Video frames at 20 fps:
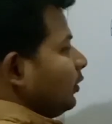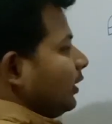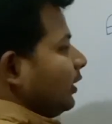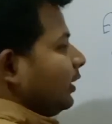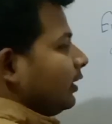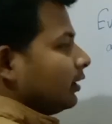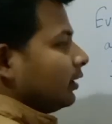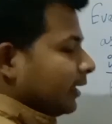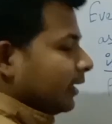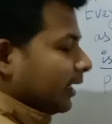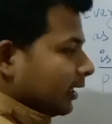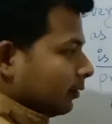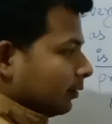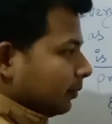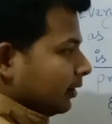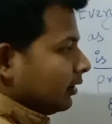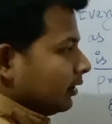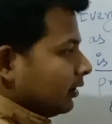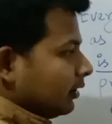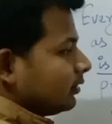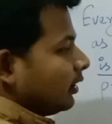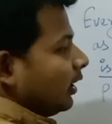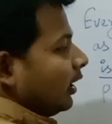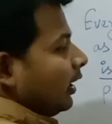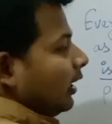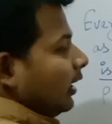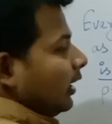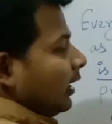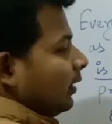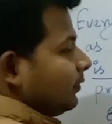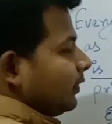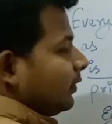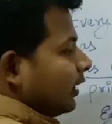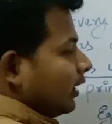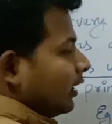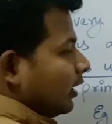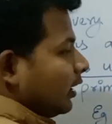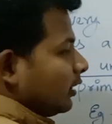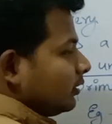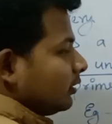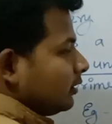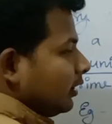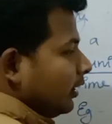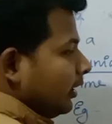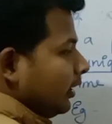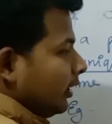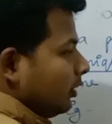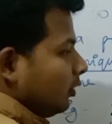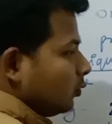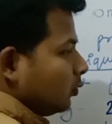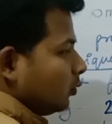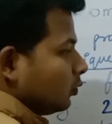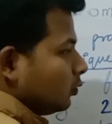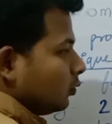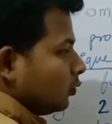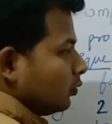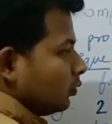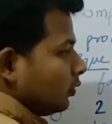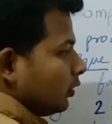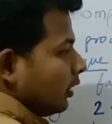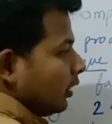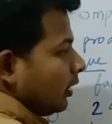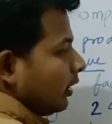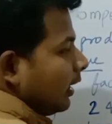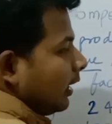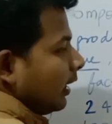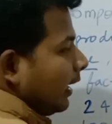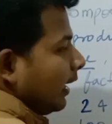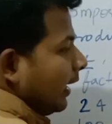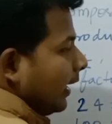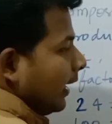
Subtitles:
is unique. That means if there are 3 2